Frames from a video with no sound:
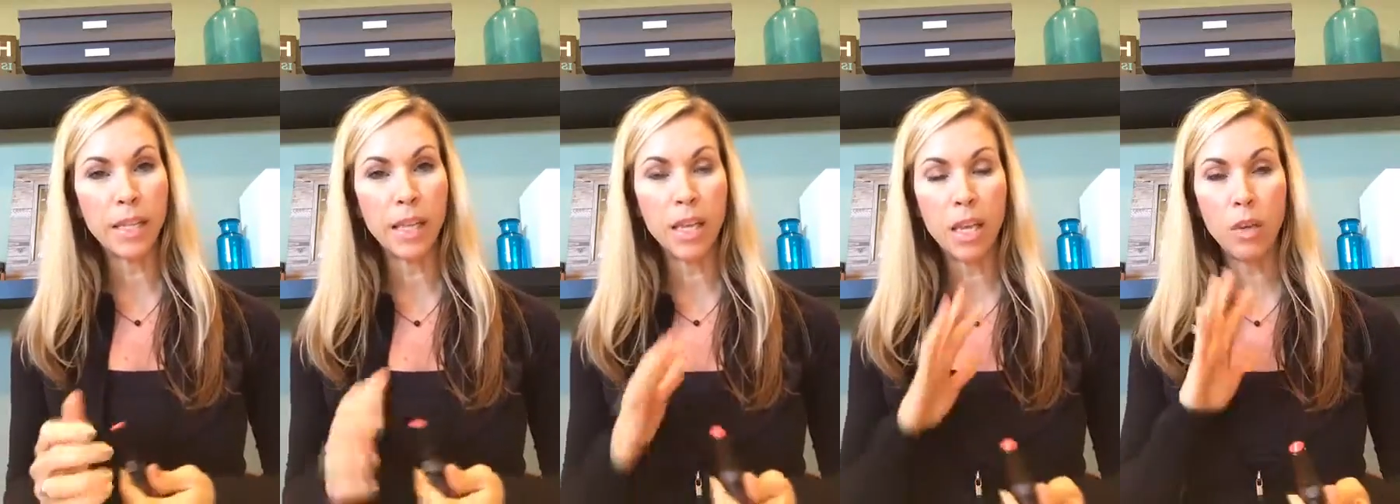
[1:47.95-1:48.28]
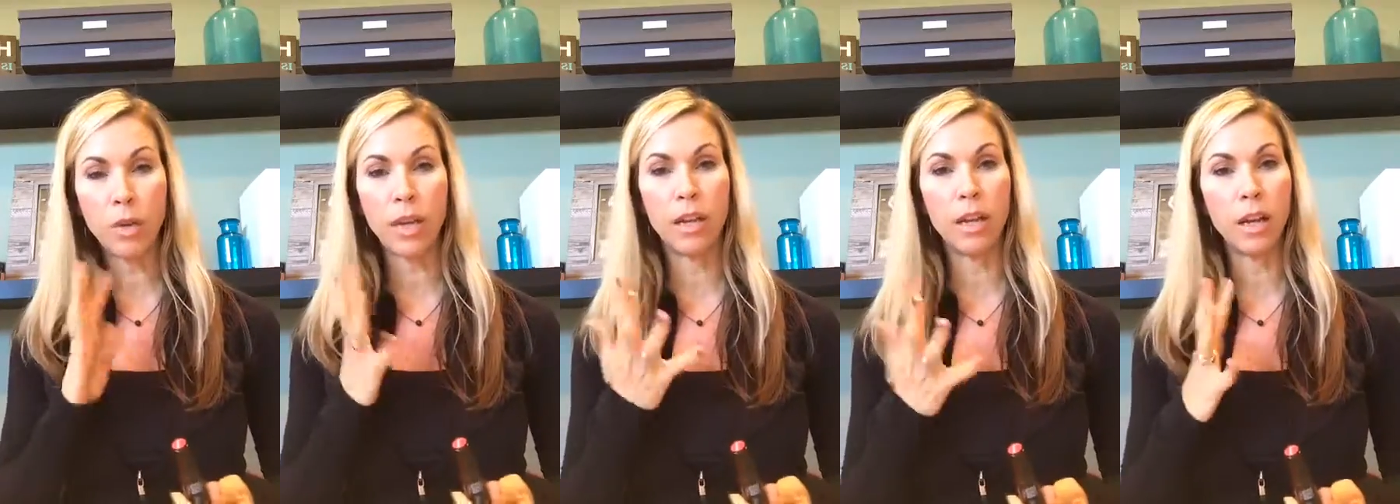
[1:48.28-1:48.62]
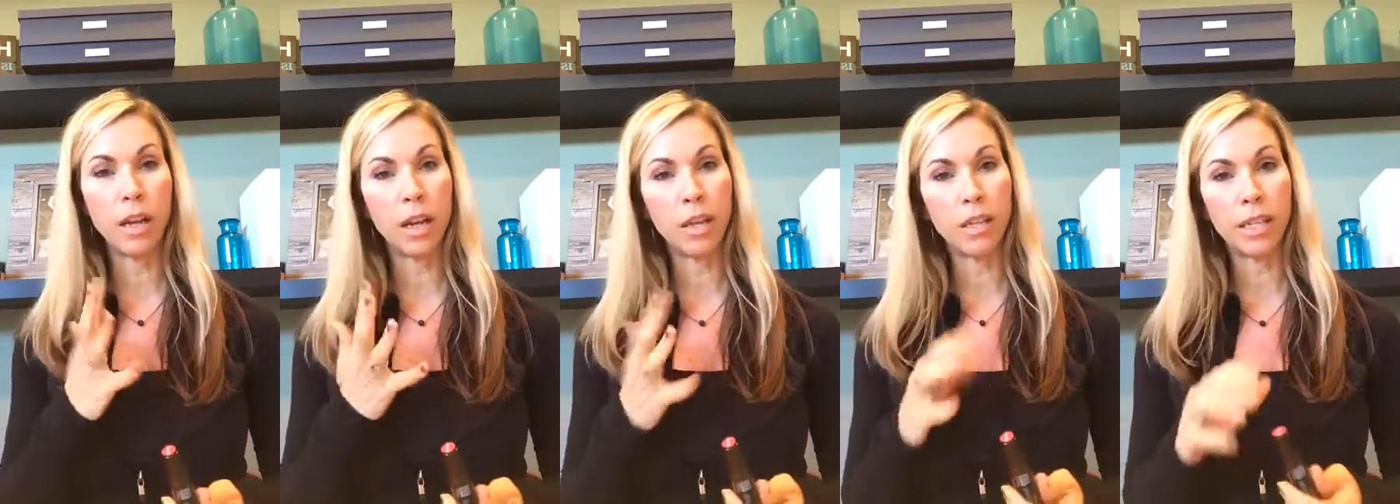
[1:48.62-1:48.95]
You can
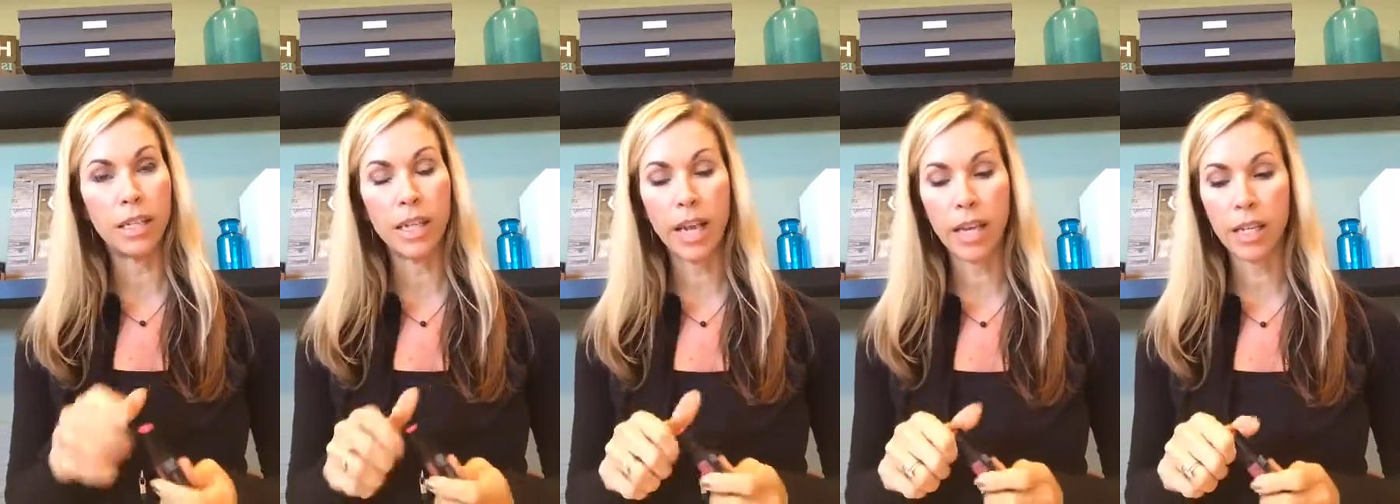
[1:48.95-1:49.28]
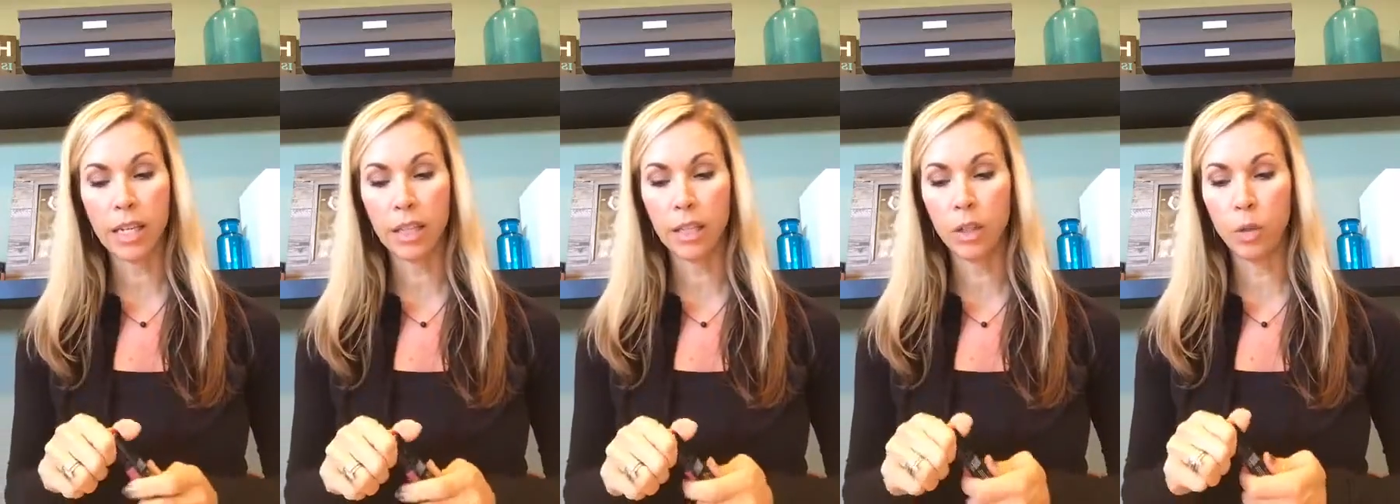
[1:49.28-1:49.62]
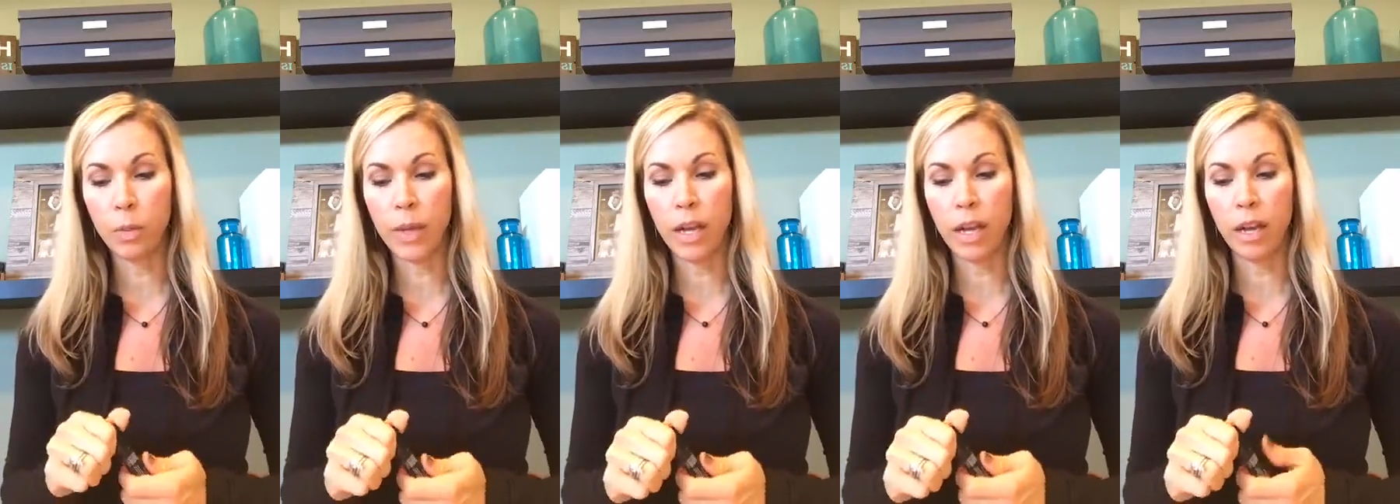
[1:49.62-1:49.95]
detect a little
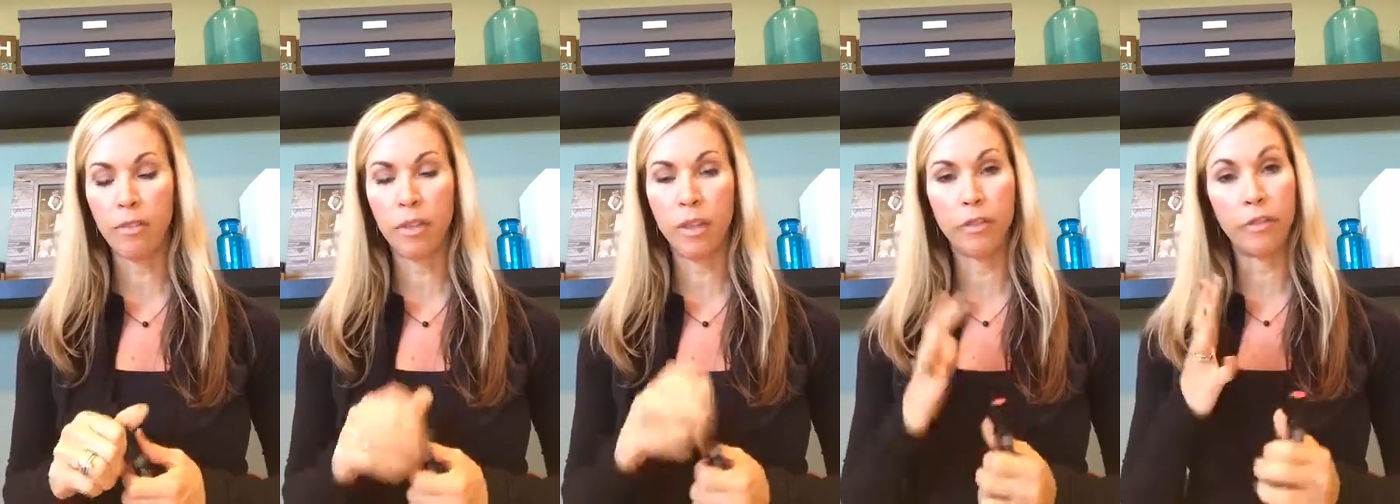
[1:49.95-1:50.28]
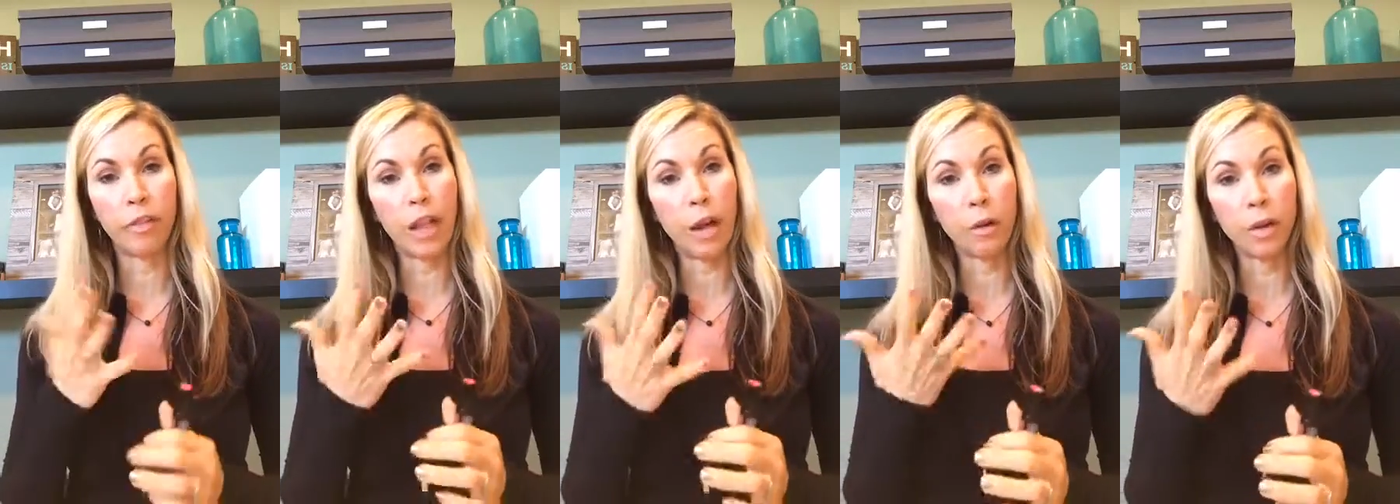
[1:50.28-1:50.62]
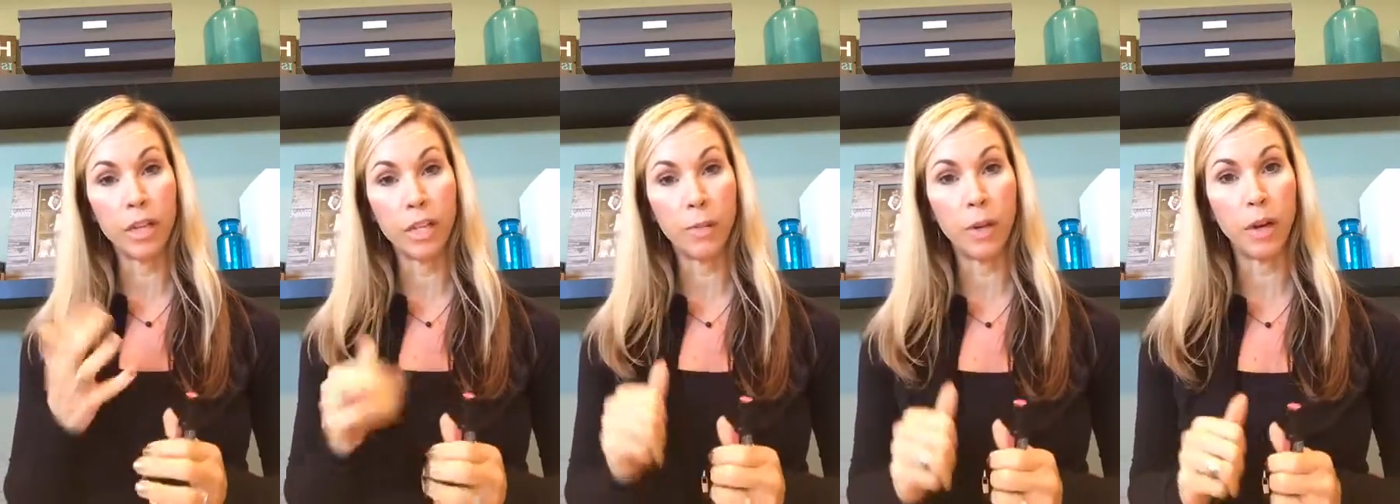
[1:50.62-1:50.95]
bit of the
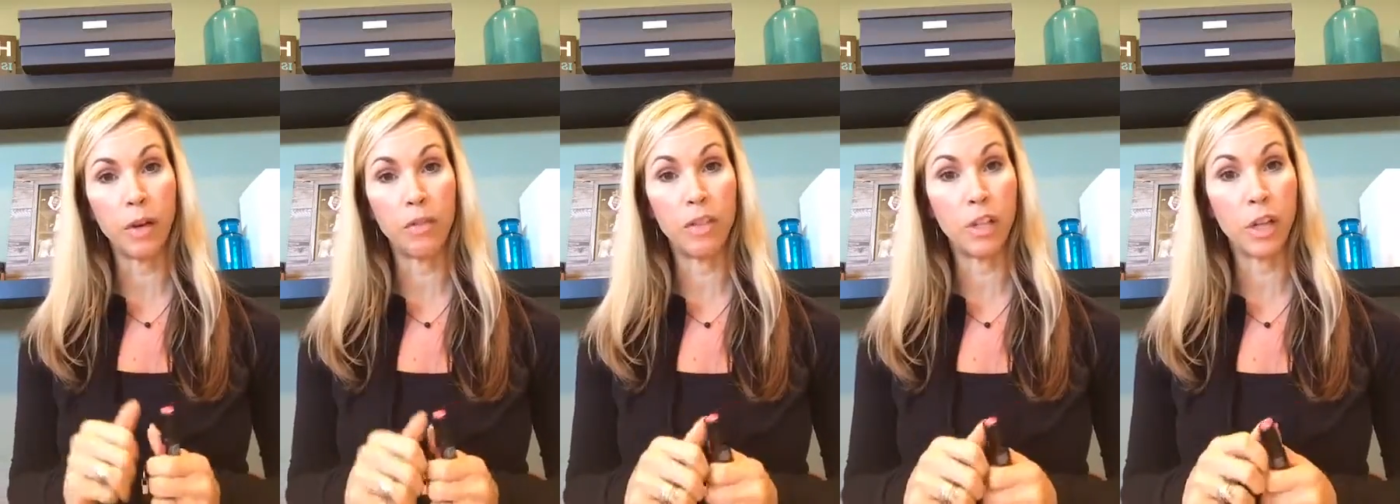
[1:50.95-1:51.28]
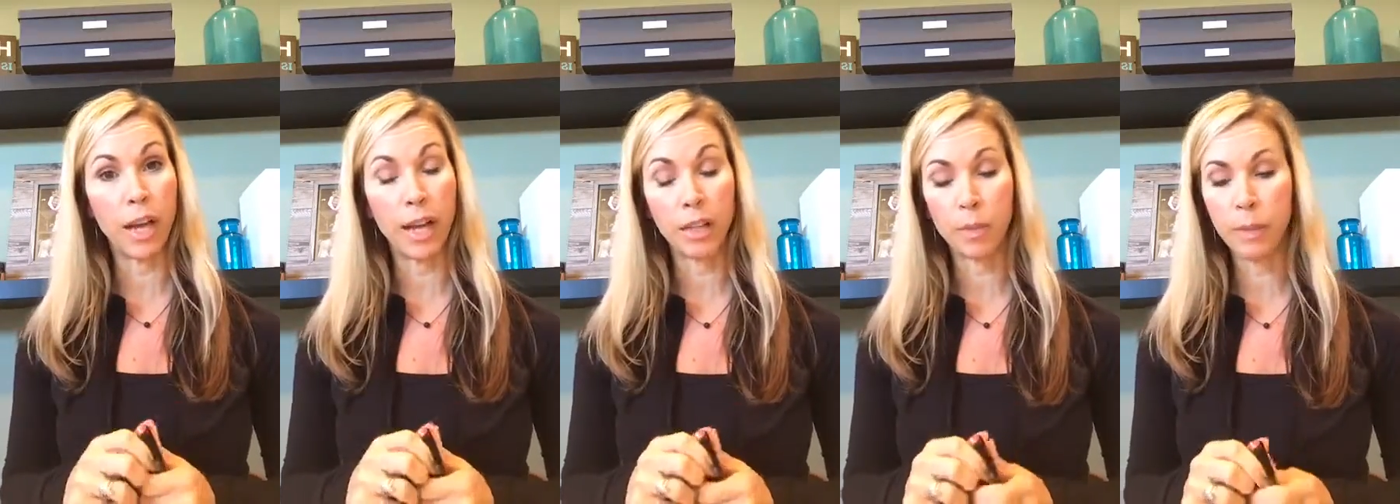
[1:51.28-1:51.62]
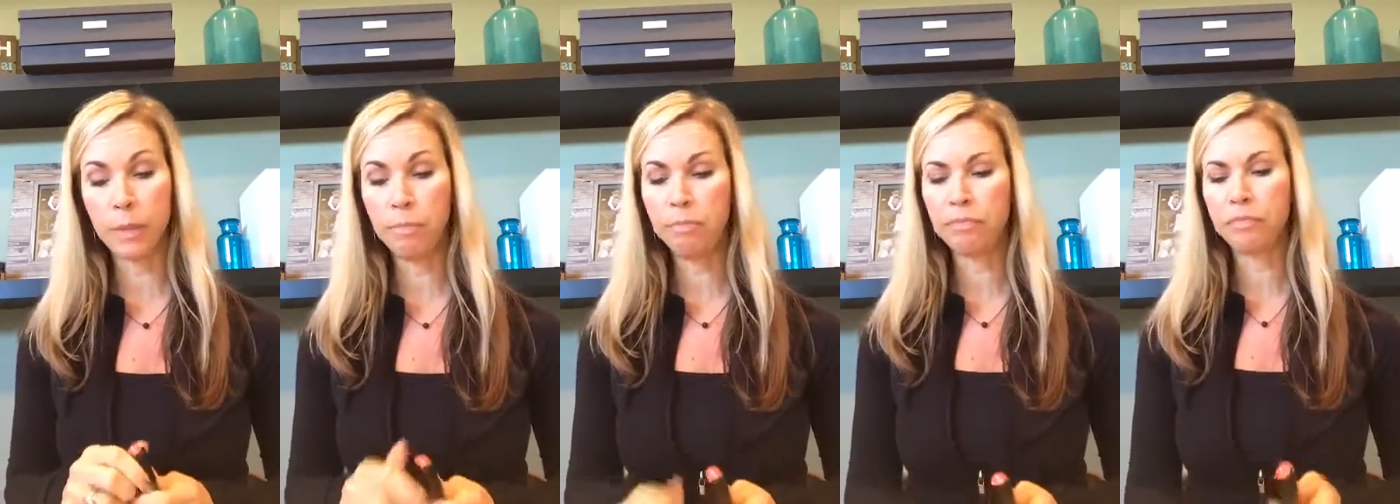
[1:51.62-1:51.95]
flowery smell of the
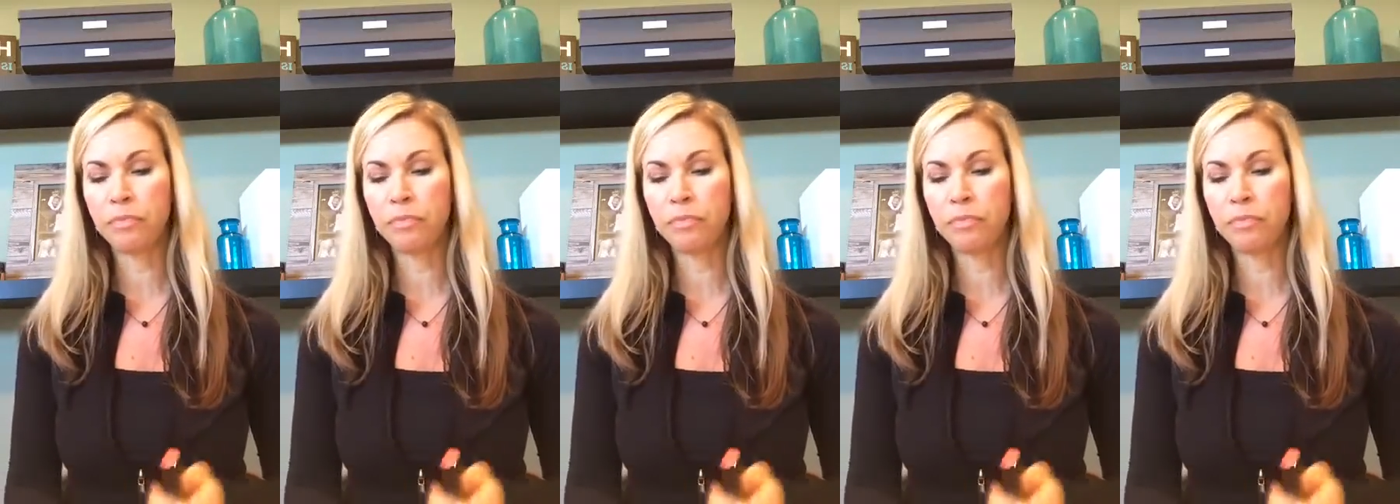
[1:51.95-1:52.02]
jasmine.